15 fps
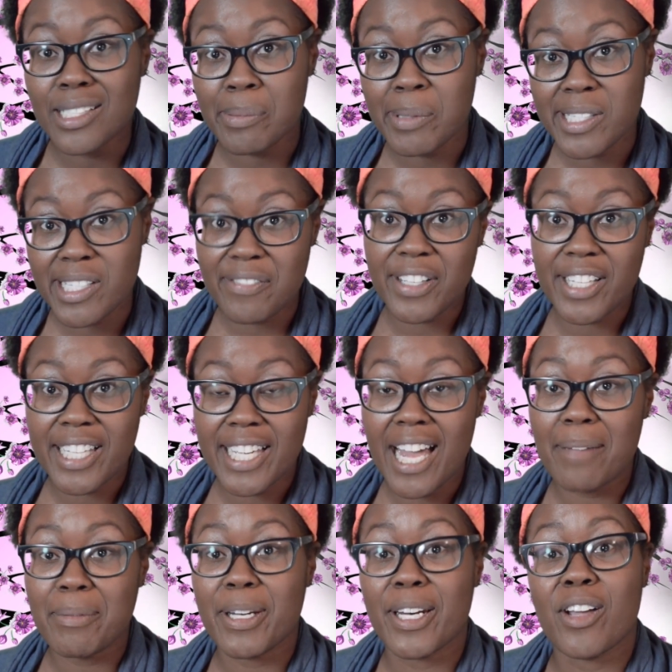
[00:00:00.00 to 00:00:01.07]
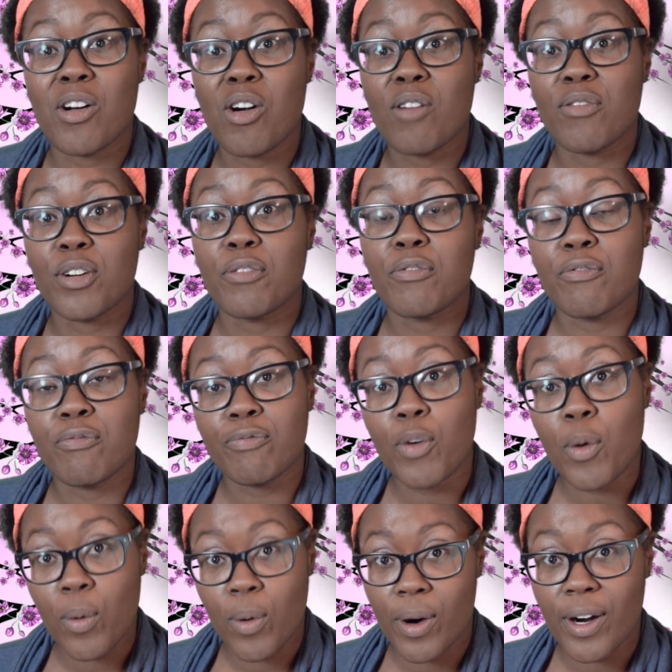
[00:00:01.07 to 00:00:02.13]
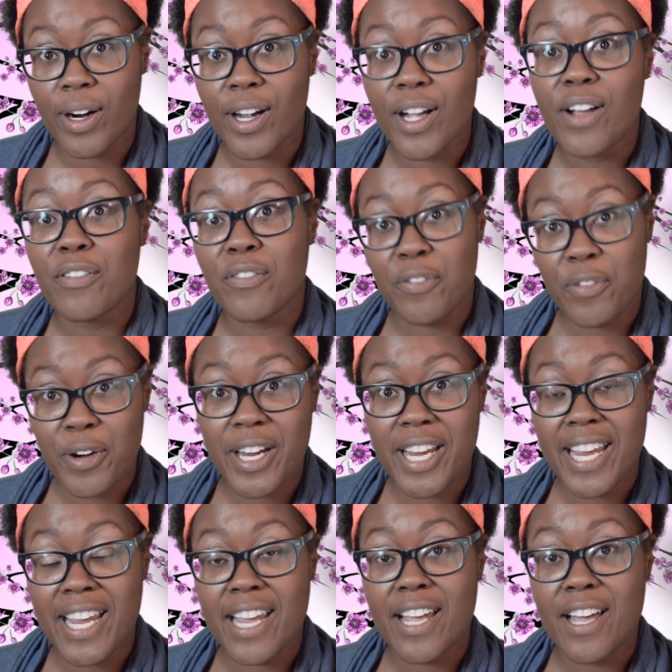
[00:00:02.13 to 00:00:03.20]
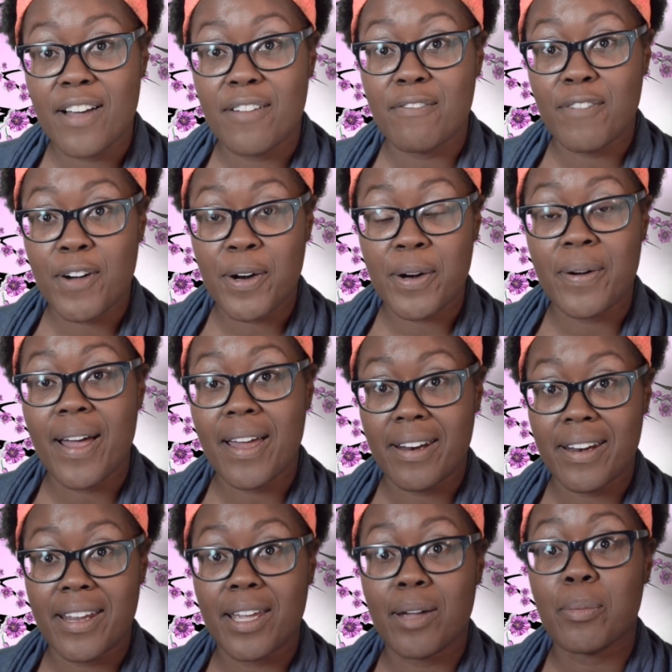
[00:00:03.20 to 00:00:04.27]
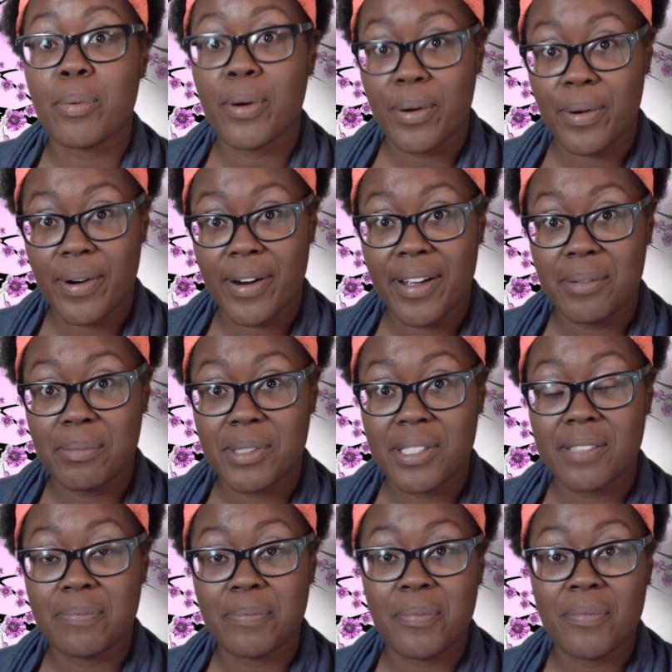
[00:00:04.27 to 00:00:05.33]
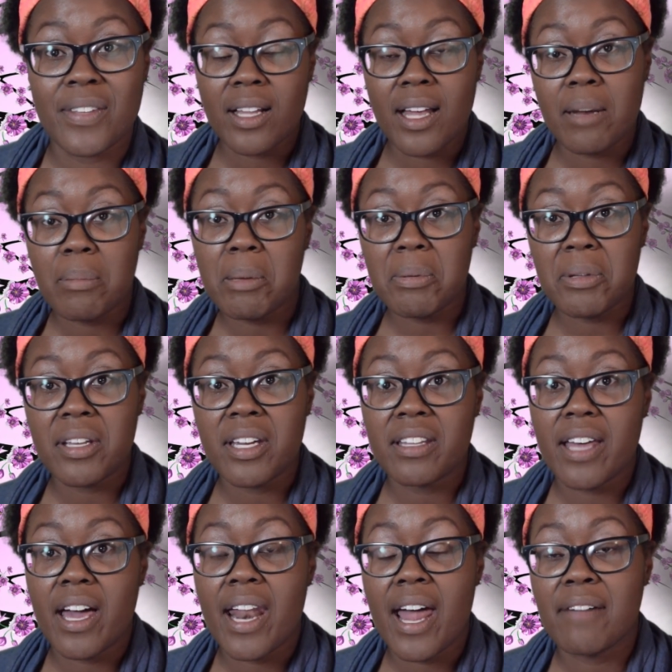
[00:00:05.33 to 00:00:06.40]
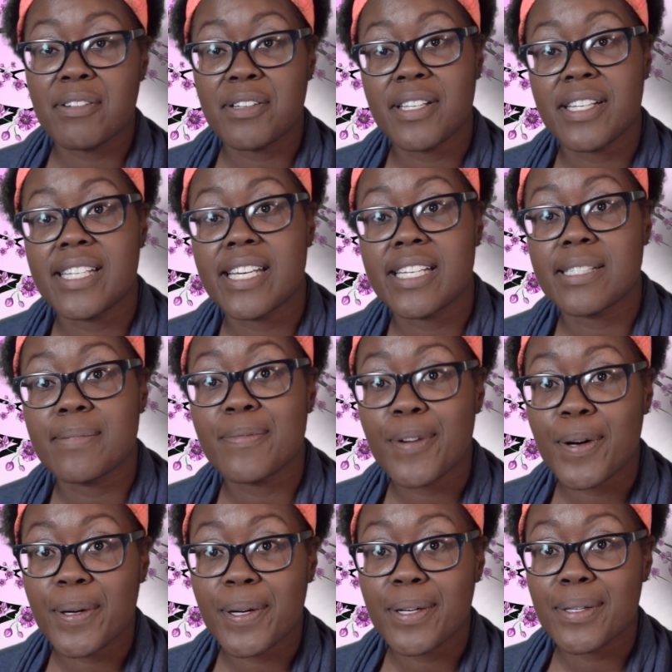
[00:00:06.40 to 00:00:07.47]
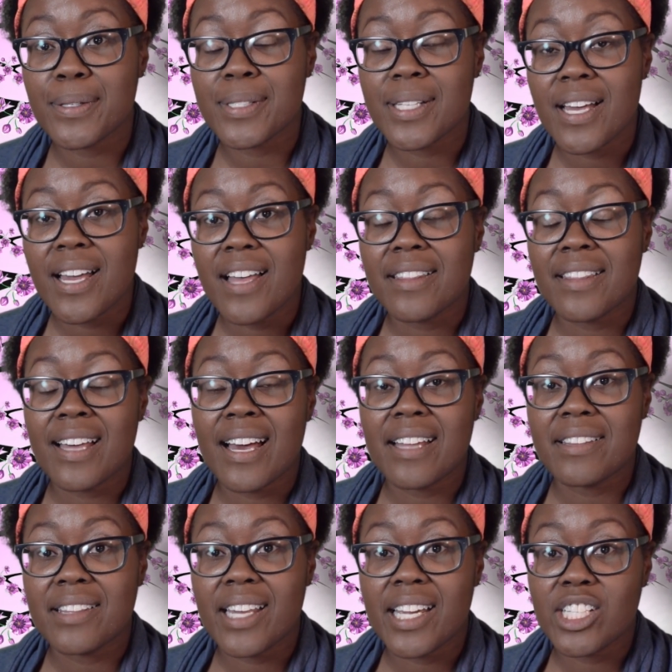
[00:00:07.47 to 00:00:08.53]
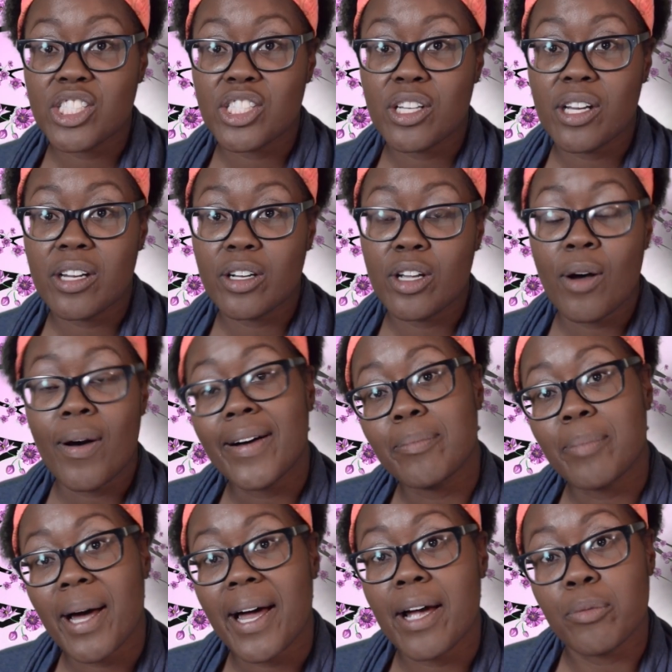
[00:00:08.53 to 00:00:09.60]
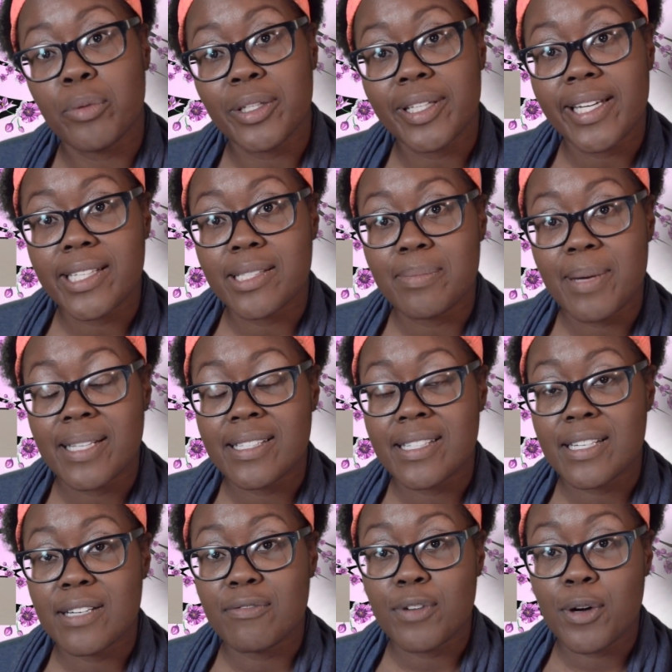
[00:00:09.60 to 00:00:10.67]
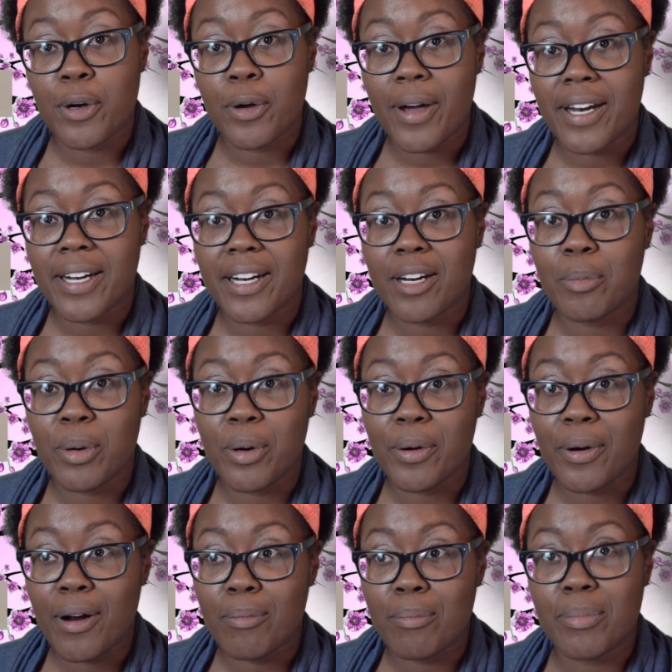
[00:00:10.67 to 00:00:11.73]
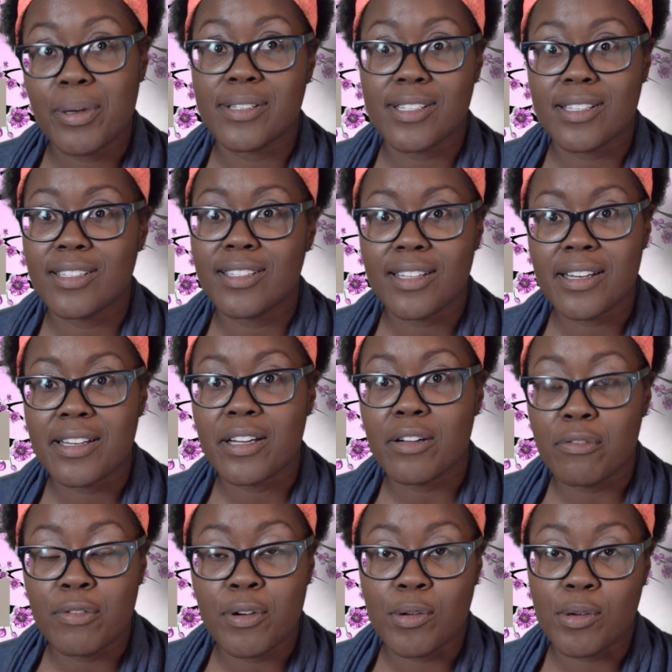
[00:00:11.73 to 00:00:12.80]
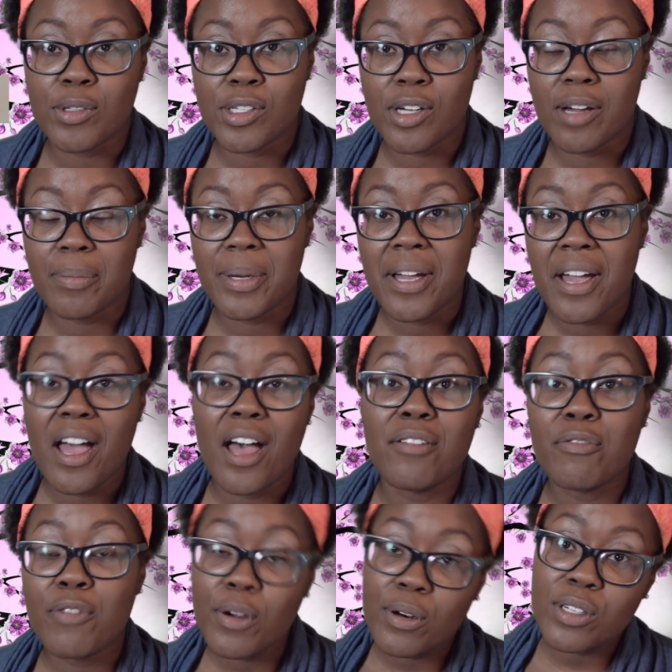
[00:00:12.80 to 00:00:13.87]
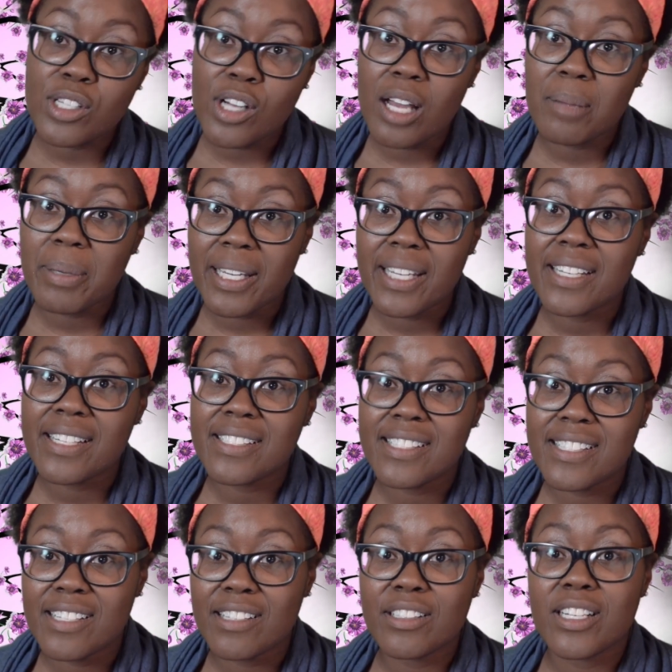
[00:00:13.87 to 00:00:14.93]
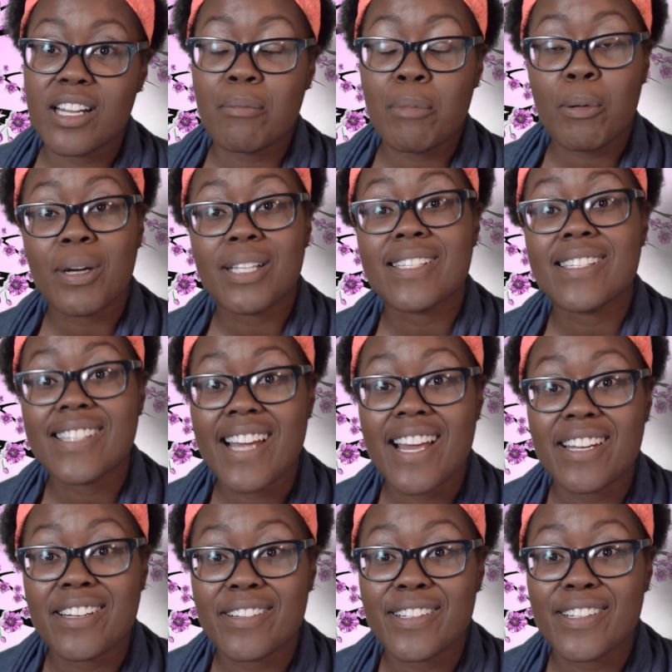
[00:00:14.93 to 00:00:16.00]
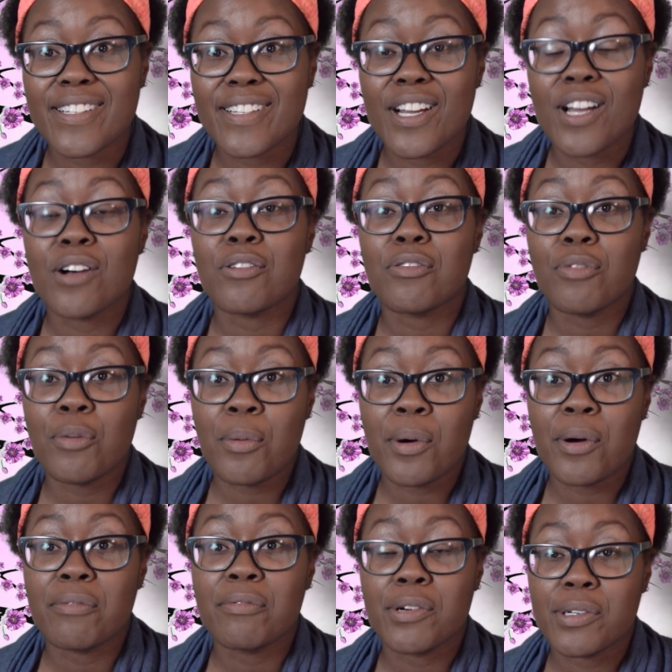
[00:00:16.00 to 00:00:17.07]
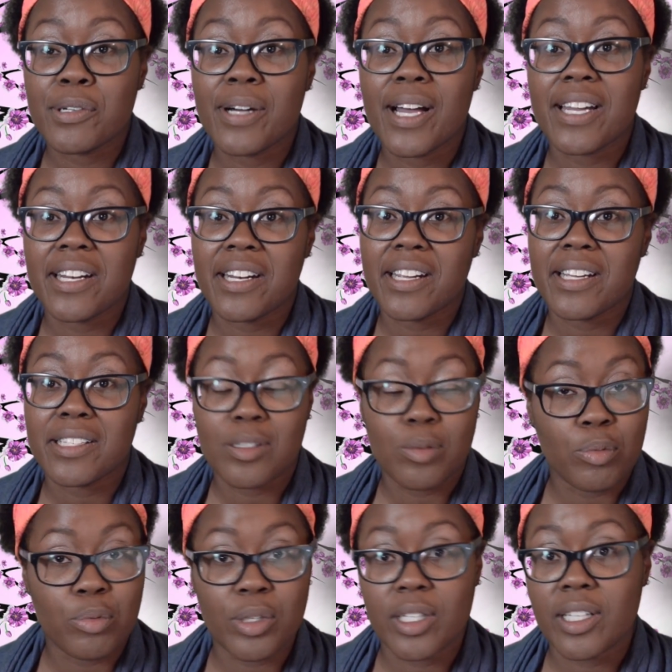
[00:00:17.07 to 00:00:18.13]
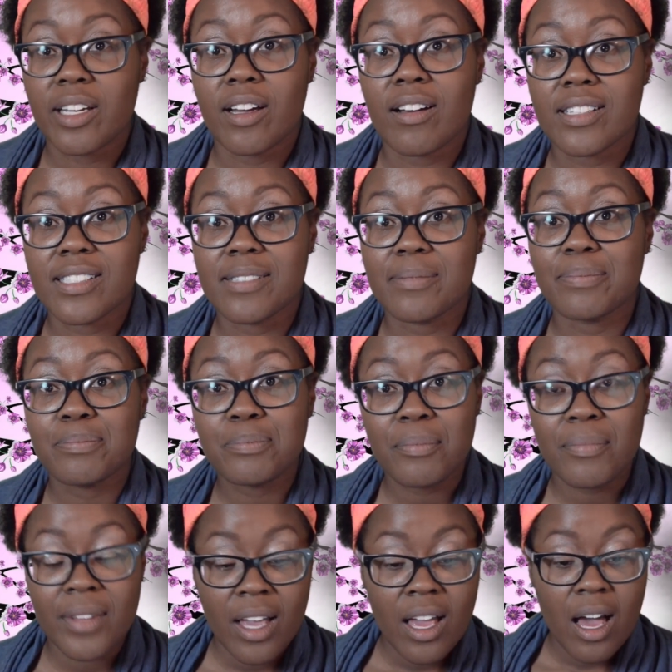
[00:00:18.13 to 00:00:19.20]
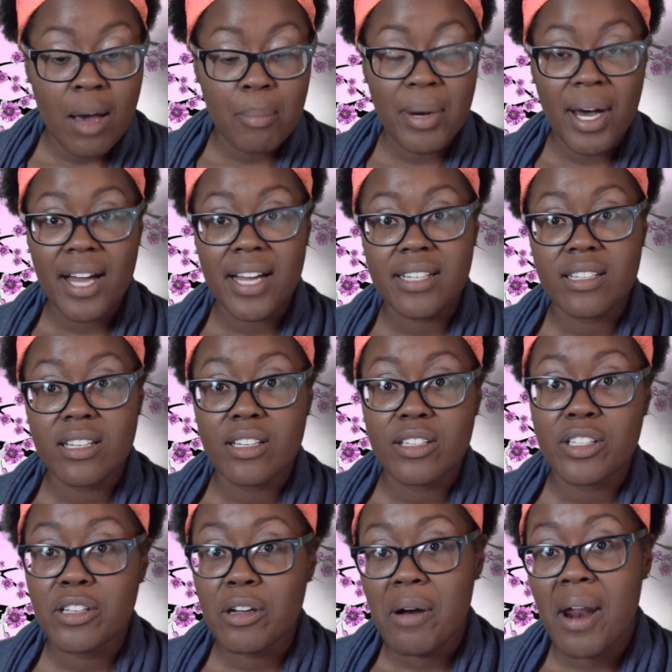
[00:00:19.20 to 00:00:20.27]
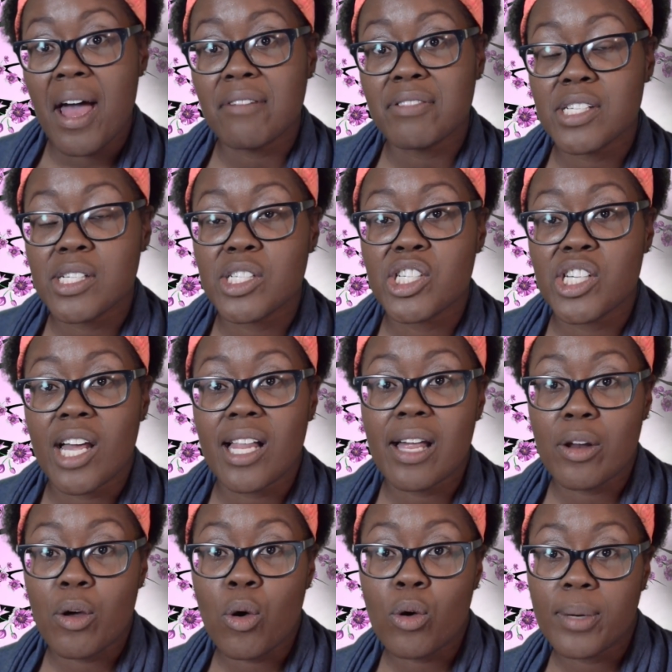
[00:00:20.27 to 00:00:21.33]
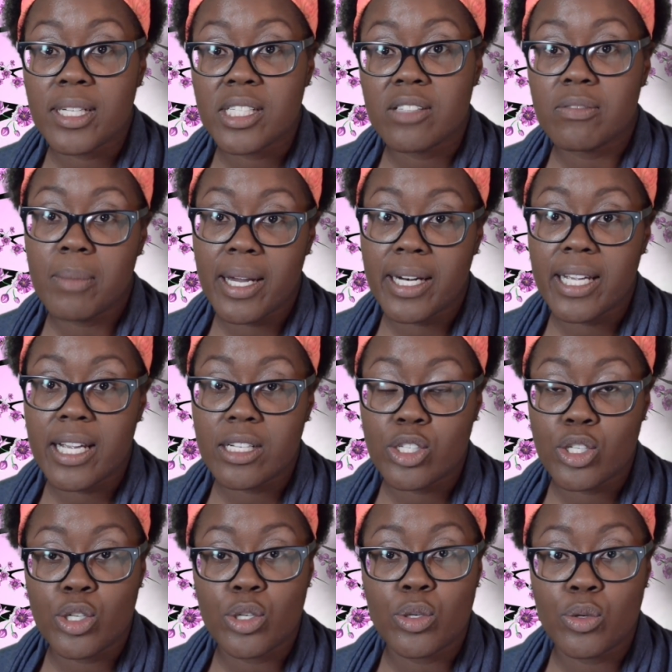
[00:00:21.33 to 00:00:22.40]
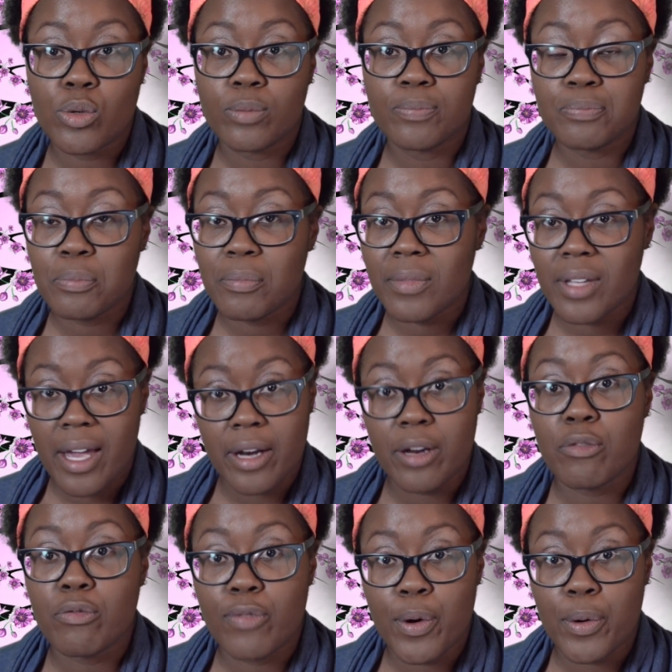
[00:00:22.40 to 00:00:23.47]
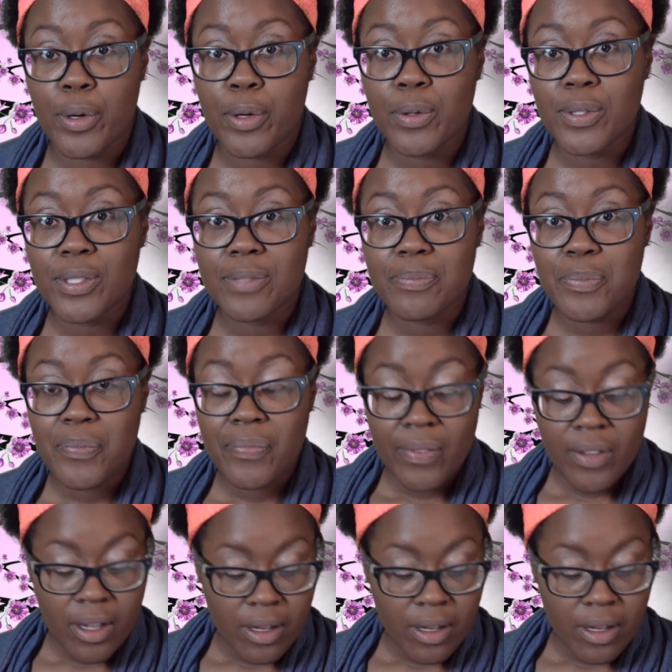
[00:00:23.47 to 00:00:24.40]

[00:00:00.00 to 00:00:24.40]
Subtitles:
Specifically, I'm going to go over 4 free photo editing programs. A lot of people think that after they take some photos that they should go out and buy a really expensive photo editing program, basically like Photoshop. And Photoshop is still the #1 standard for photo editing. It's really awesome. But you don't have to shell out a whole bunch of money to edit photos.